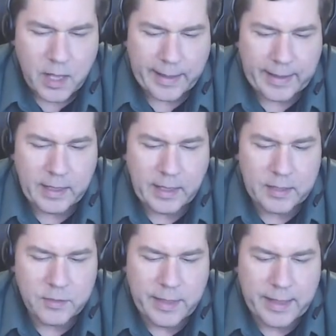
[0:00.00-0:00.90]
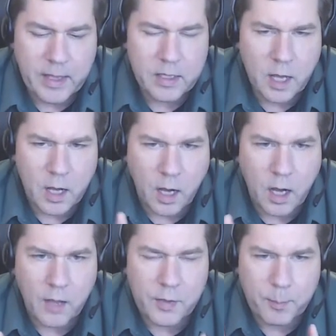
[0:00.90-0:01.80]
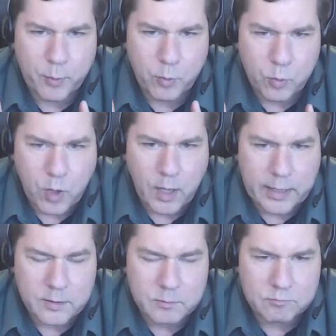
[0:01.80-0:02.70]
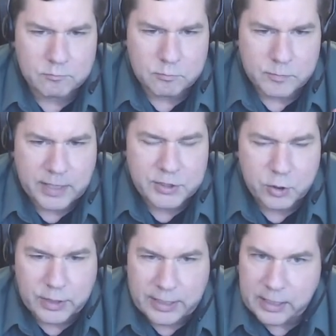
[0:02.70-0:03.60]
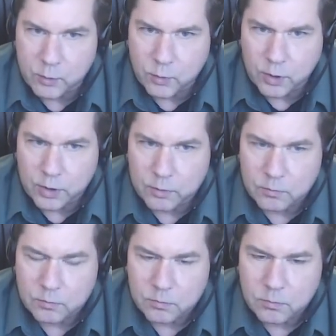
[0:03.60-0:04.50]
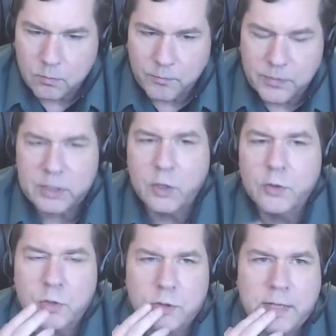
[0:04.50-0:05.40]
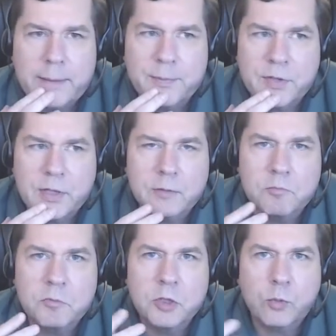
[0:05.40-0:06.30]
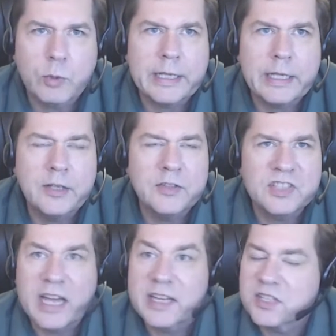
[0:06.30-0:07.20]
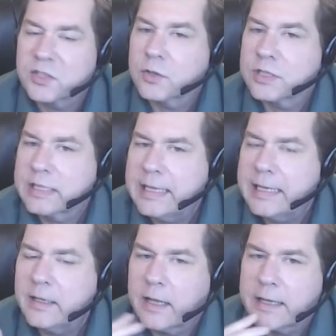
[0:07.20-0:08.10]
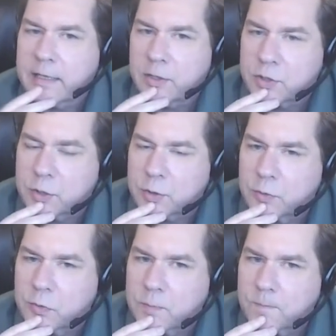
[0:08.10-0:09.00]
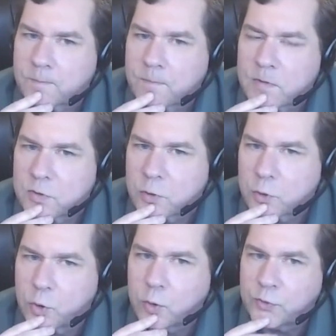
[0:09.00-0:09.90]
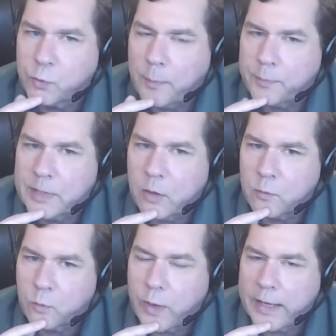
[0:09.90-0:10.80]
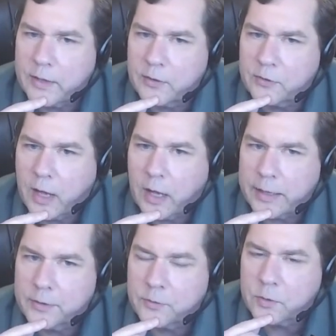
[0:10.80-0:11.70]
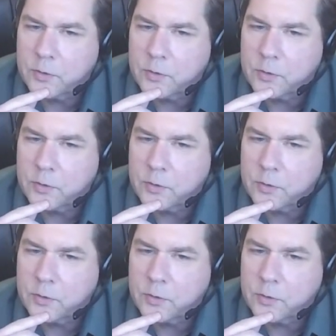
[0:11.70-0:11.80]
And then on the and that's your keyword, the user types in green size 13 Nike shoes. So Google swapped out red and size